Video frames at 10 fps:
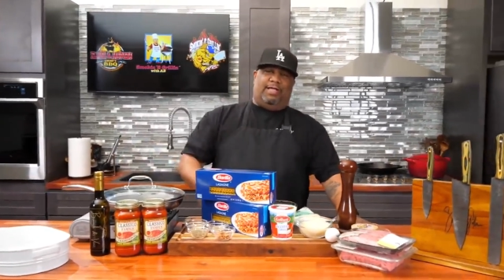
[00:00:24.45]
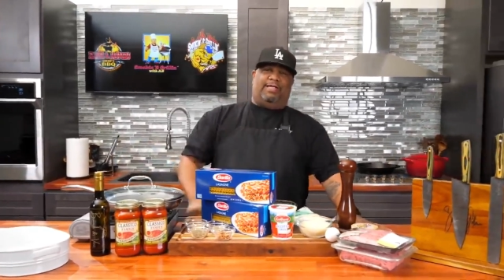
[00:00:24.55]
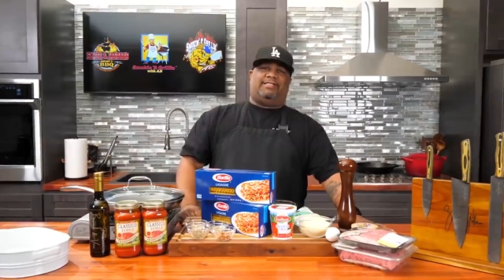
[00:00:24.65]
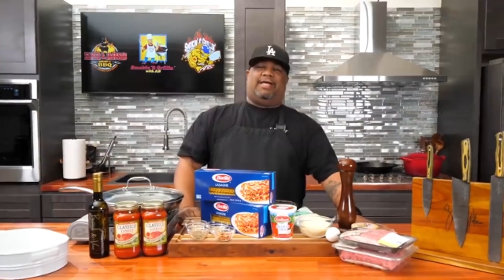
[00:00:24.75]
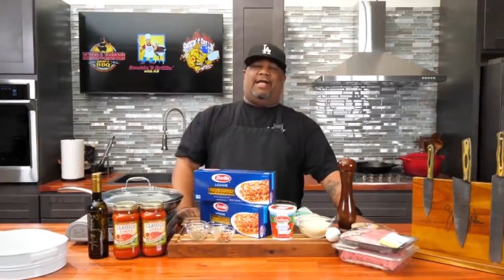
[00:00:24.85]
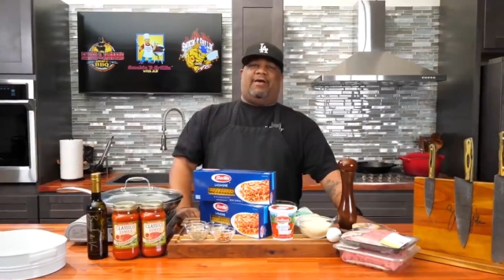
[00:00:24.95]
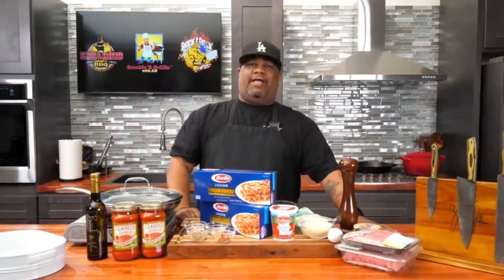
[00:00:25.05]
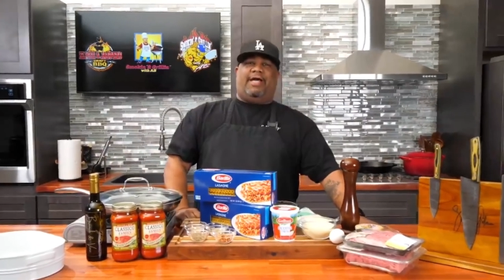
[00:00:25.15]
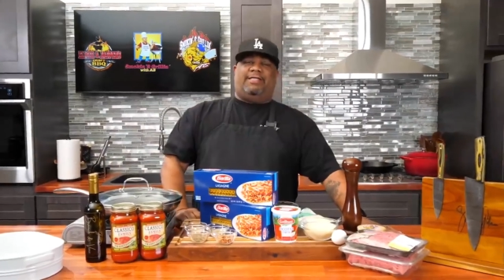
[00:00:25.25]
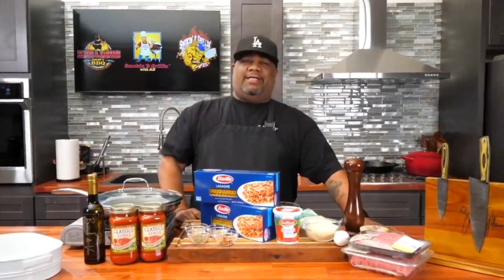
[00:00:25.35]
And check it out,
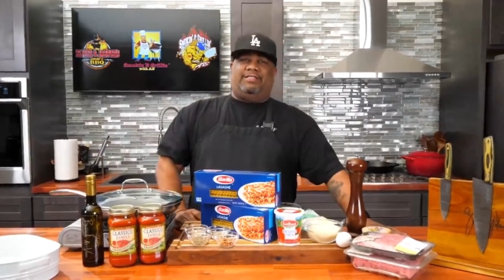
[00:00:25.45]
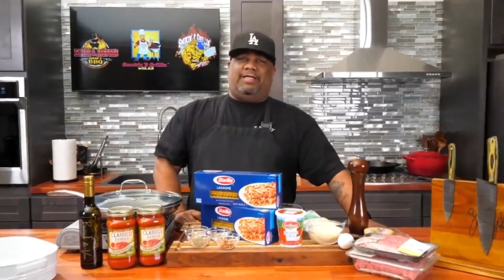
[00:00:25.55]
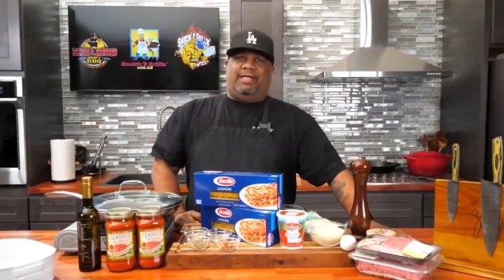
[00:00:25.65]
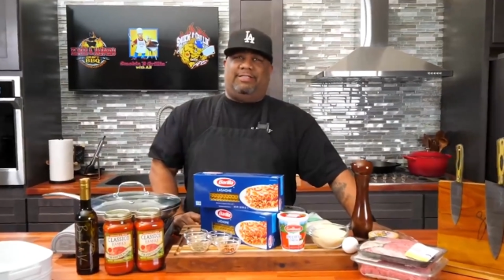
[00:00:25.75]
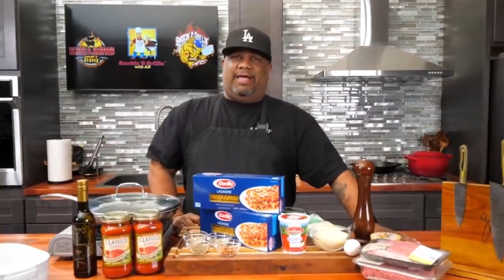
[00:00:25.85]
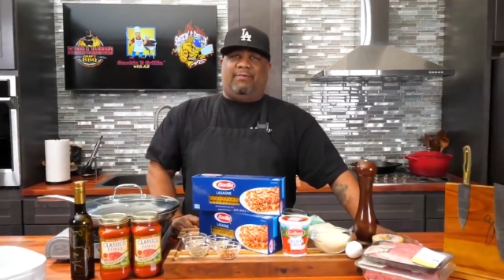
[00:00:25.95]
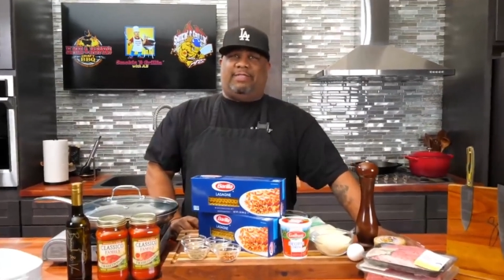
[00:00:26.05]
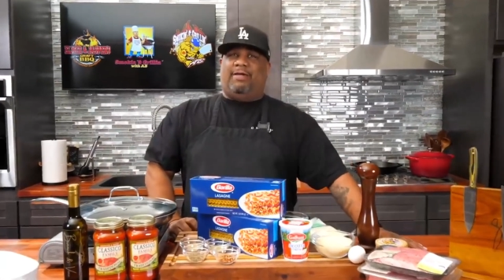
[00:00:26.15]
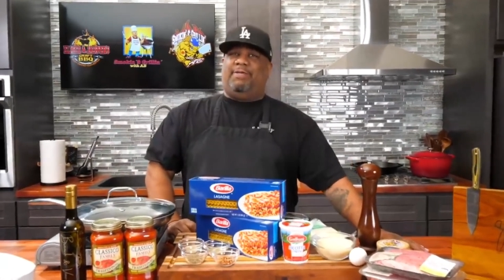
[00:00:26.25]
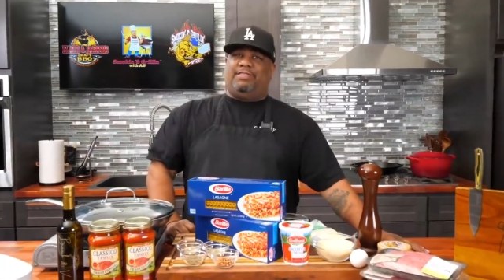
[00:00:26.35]
it got that cheese. Hey,
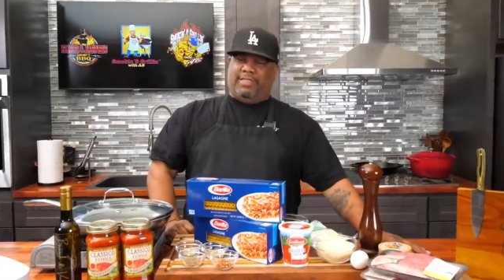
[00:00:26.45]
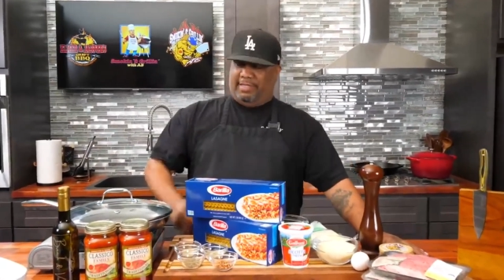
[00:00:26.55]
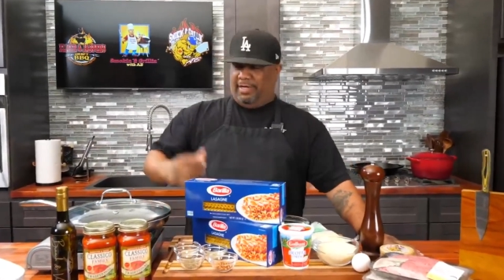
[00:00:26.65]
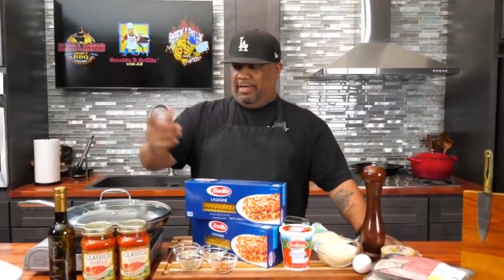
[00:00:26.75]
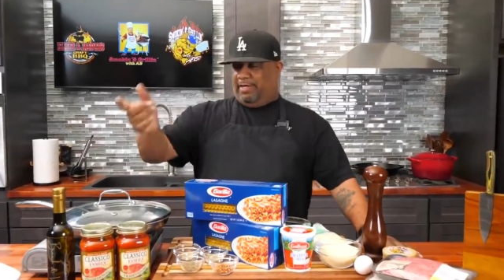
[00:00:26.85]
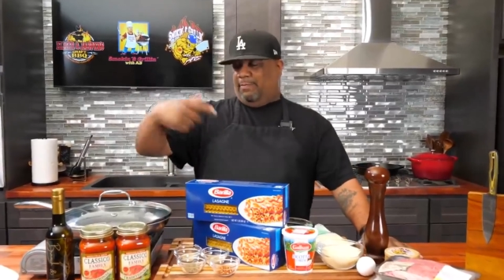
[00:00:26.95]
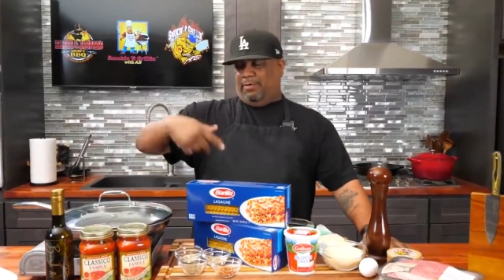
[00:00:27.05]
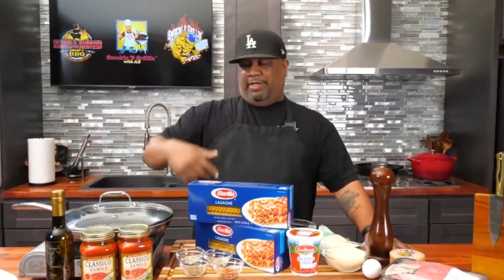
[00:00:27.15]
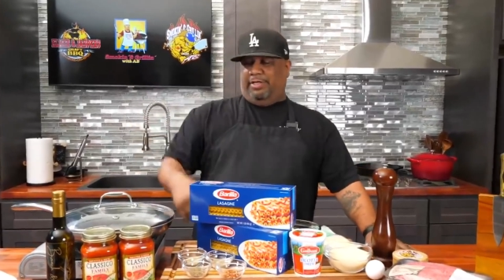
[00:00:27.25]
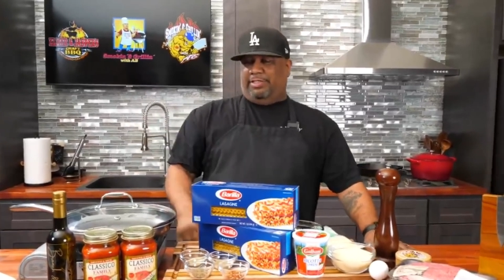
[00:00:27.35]
with that being said, come
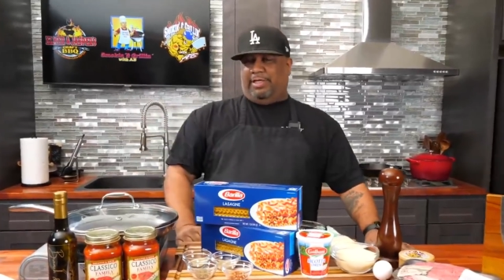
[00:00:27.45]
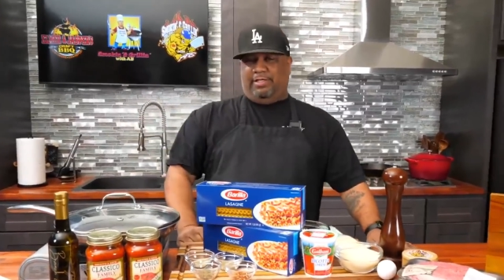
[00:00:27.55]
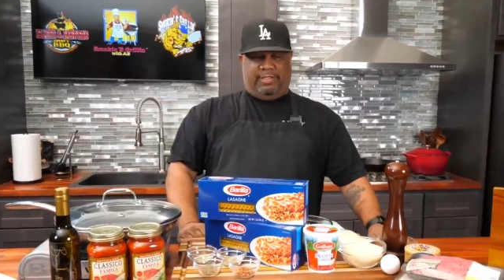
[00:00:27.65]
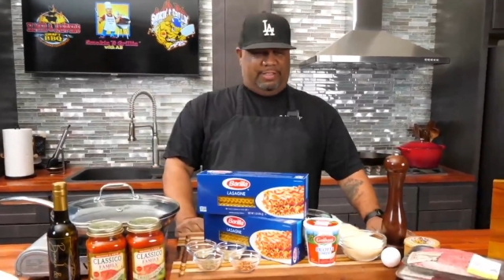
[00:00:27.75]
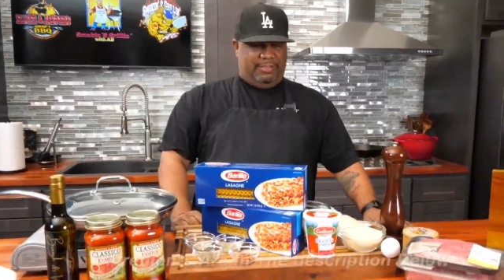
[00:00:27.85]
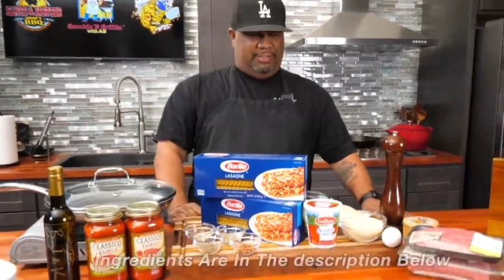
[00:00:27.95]
on in here and take a look at these